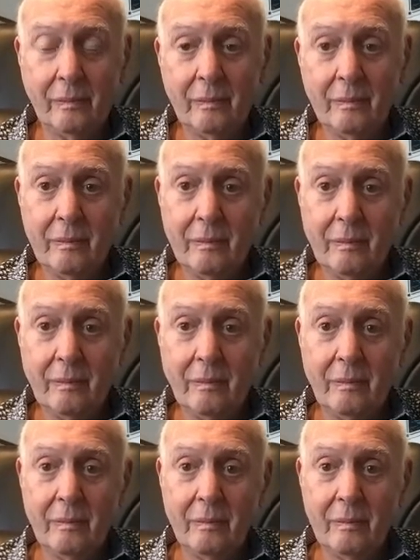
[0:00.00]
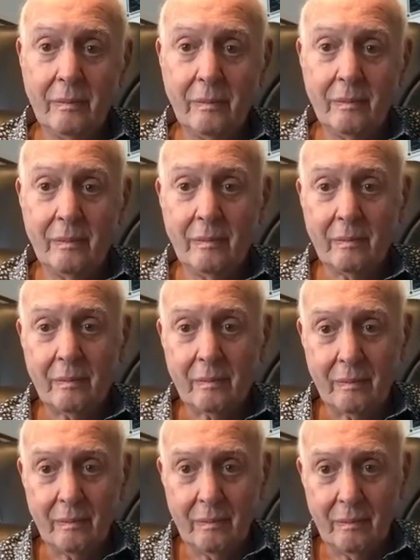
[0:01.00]

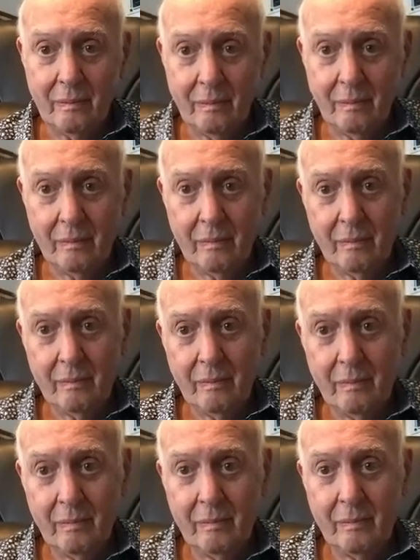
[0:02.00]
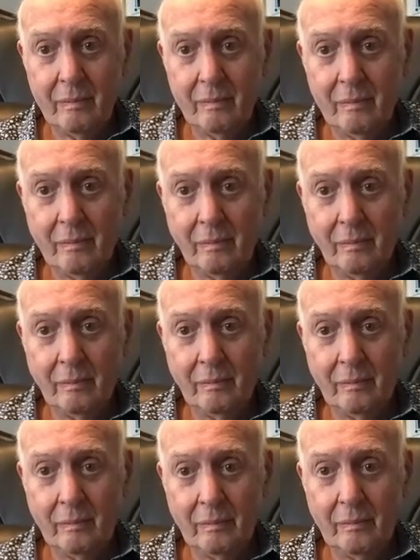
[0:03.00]

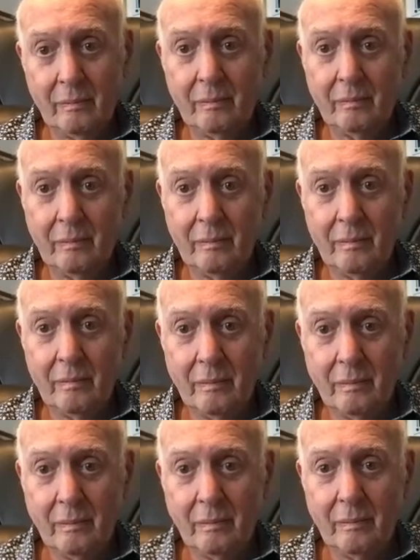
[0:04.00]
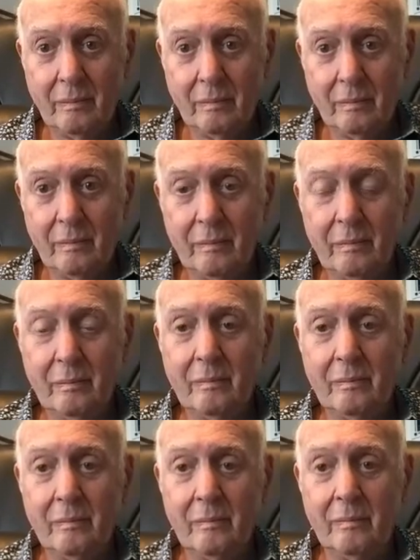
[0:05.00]

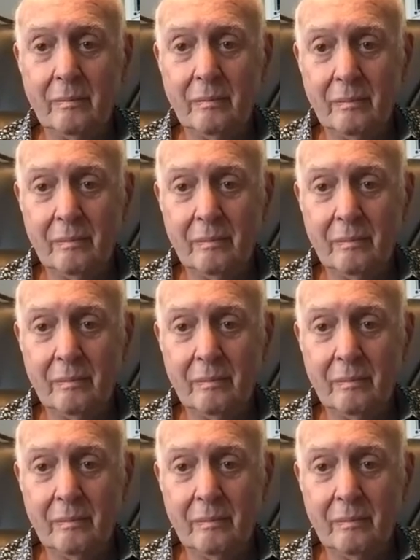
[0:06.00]
[no speech]